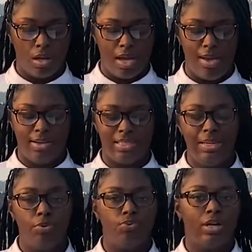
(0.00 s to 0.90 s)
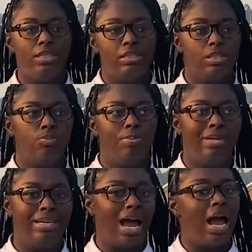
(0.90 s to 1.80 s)
An example of racism would be
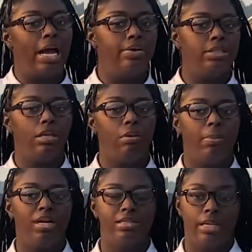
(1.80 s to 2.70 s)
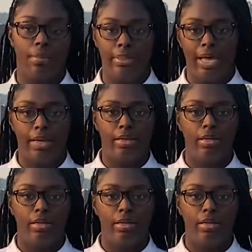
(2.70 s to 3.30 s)
not hiring someone because they are black.